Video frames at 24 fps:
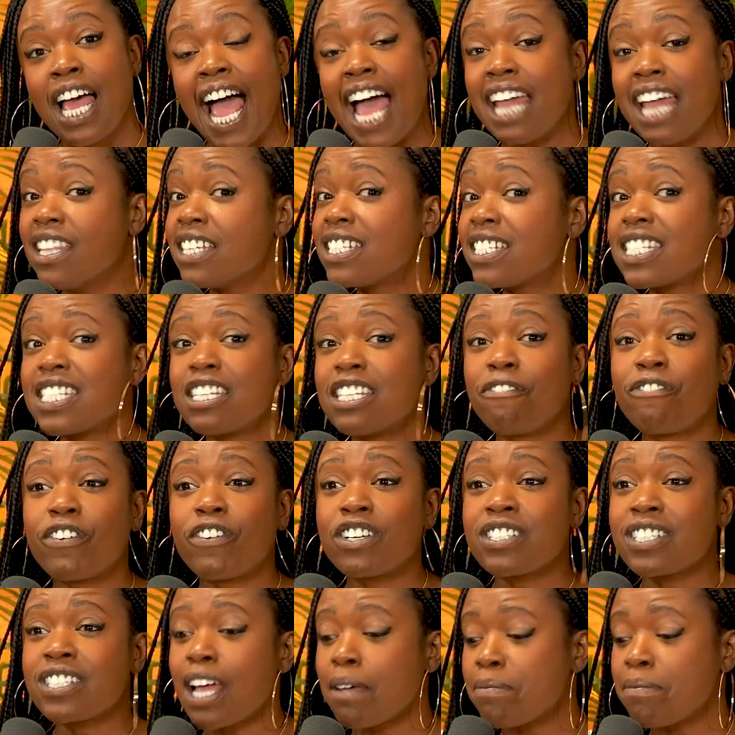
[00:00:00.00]
And this is the
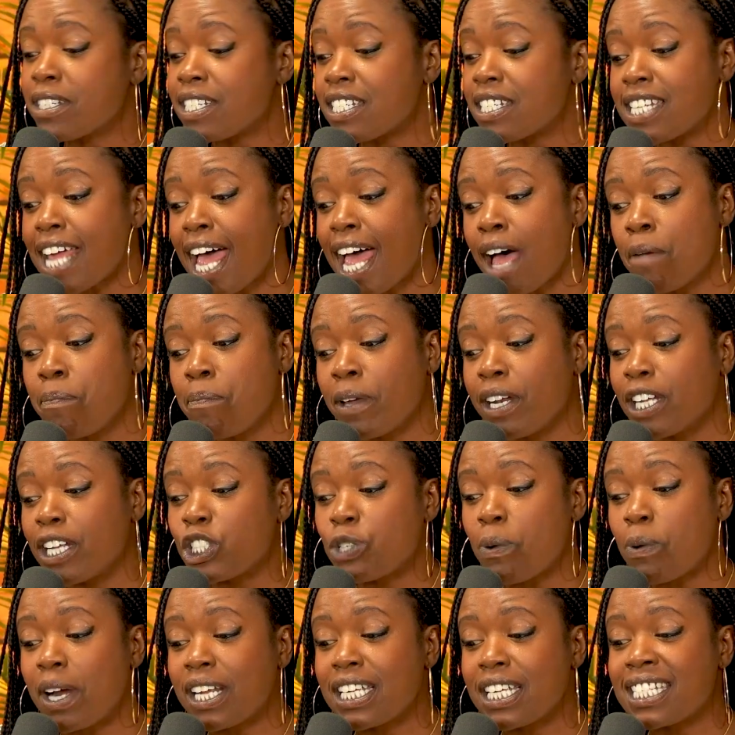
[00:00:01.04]
first time this has happened. In
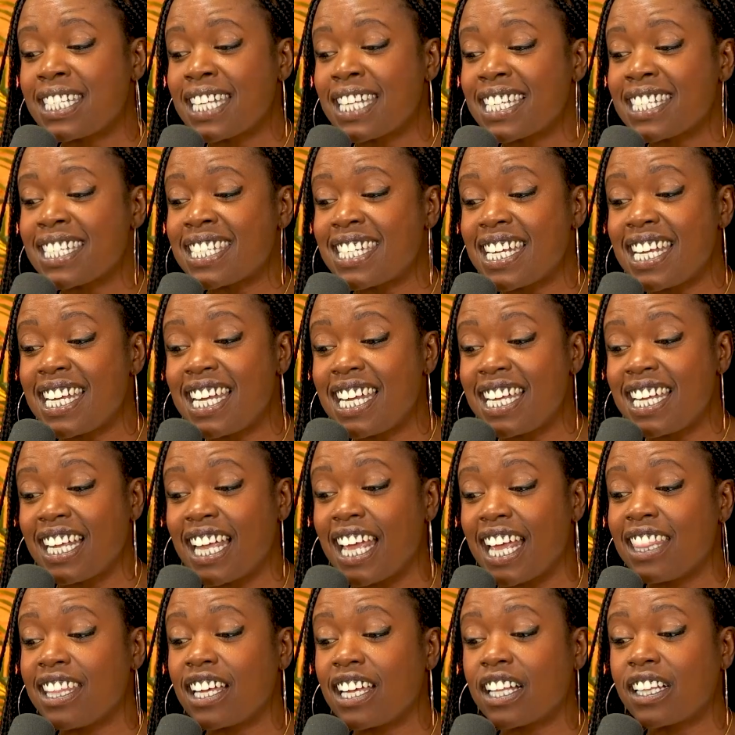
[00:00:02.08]
2016,
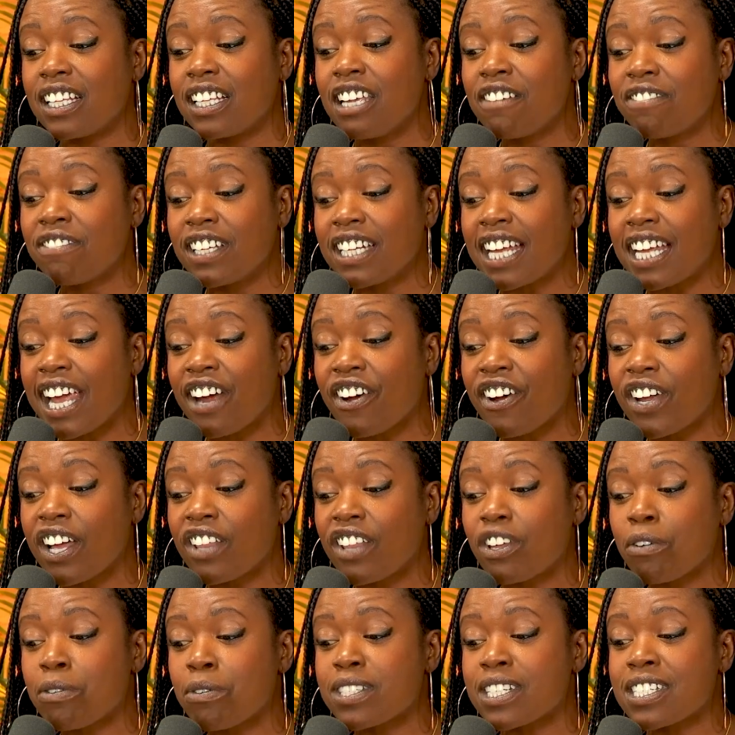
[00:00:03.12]
in the Cleveland area,
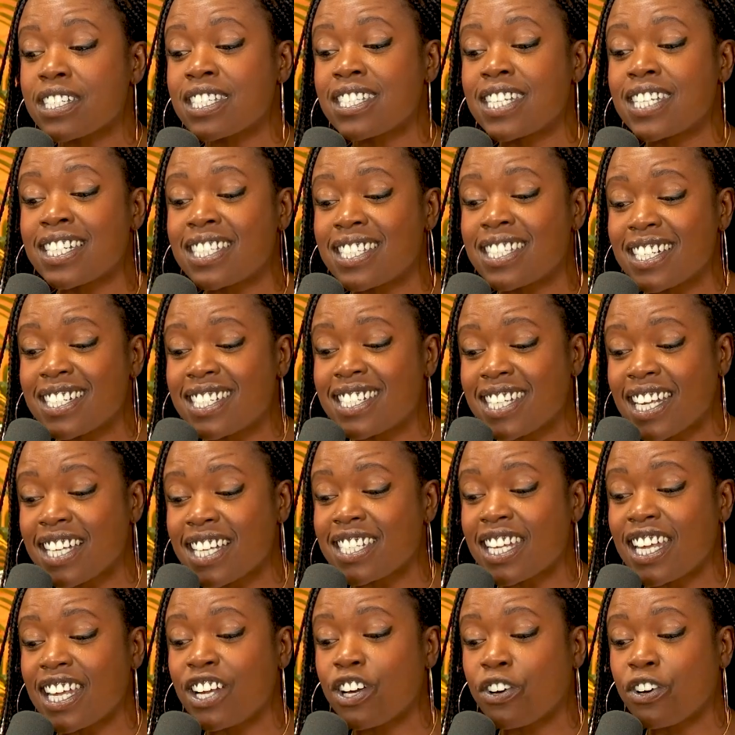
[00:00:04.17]
there was a
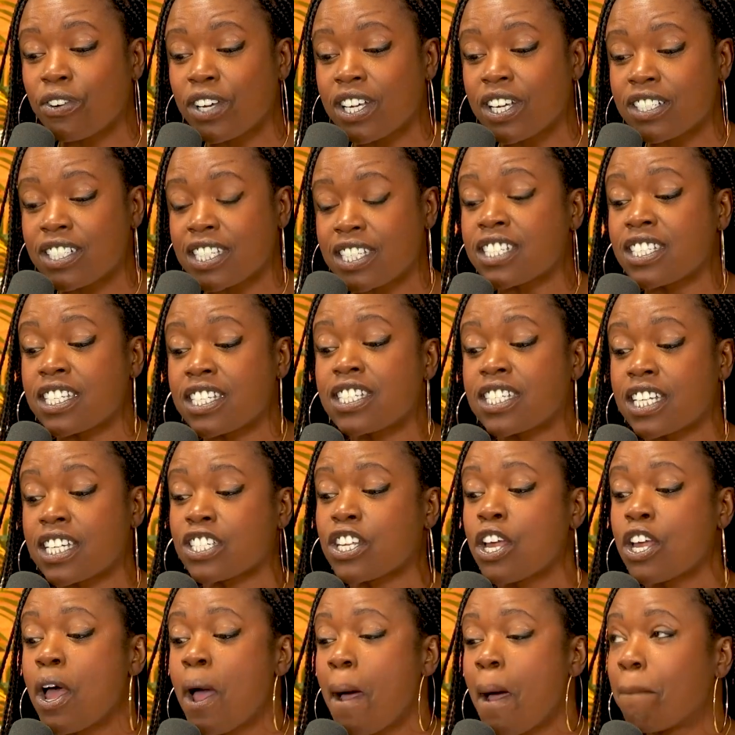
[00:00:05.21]
66 increase,
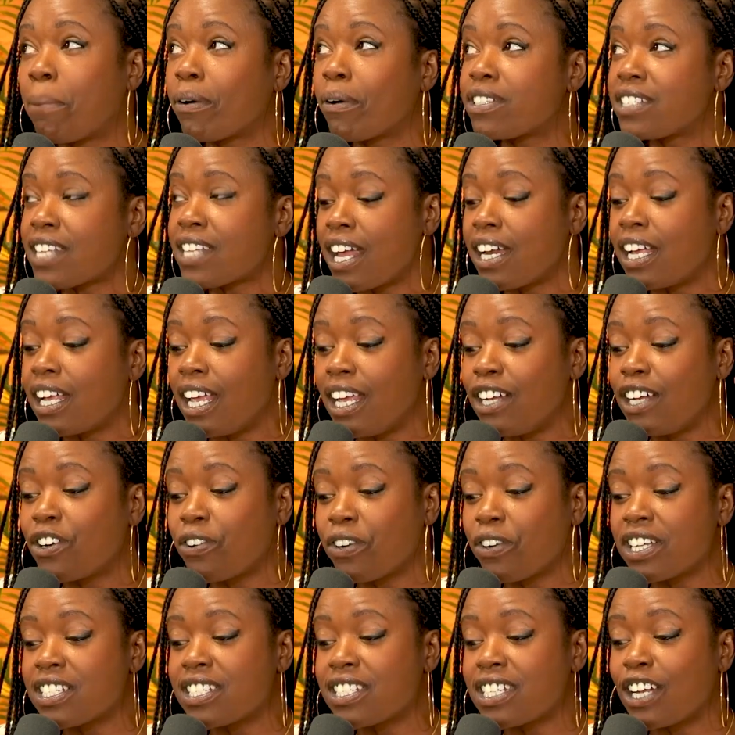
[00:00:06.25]
66%
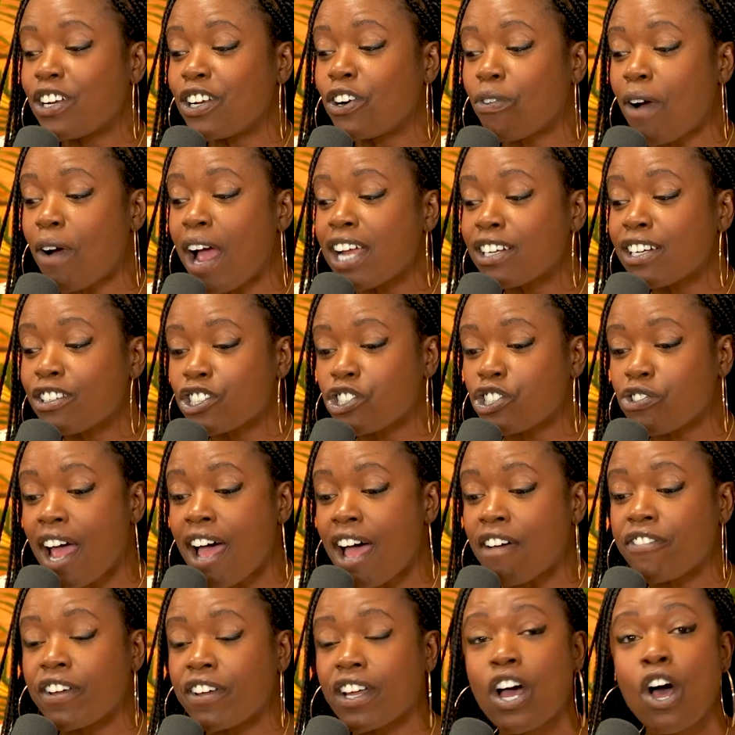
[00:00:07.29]
increase in grindr
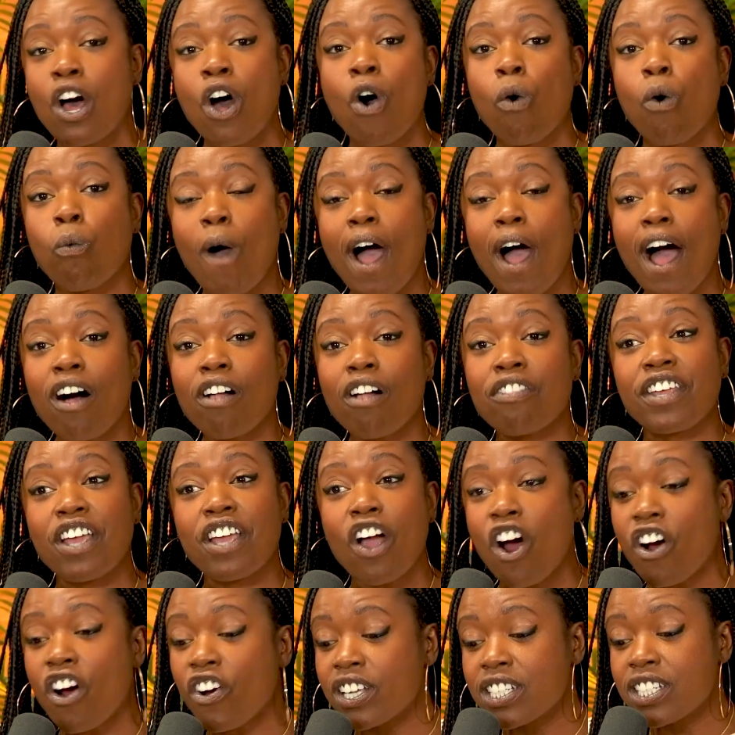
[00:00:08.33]
traffic while the
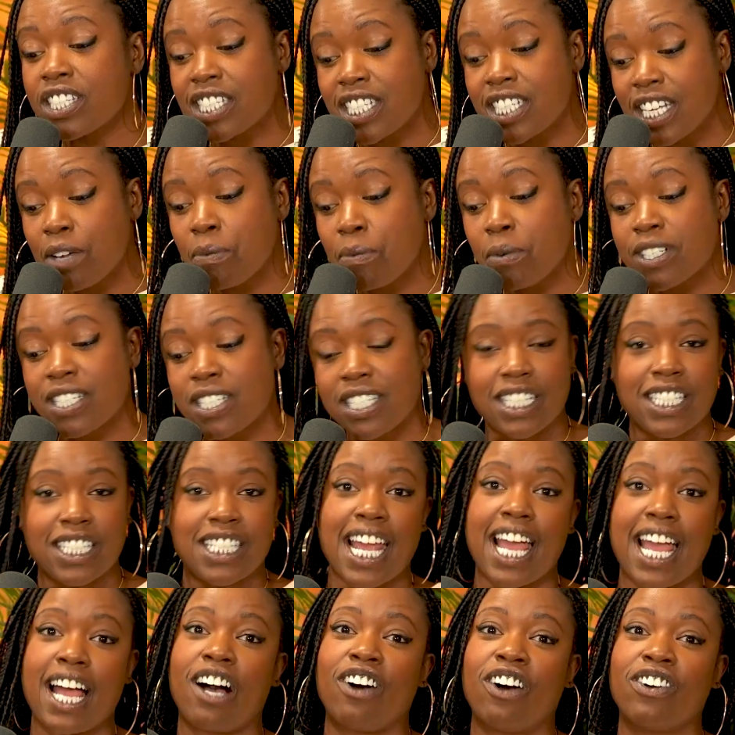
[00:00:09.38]
RNC was in
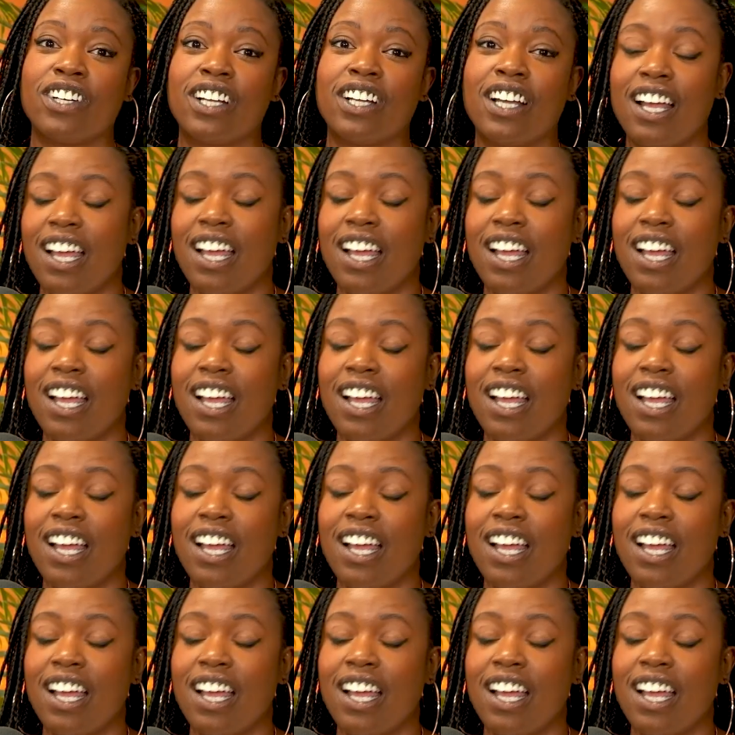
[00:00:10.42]
town.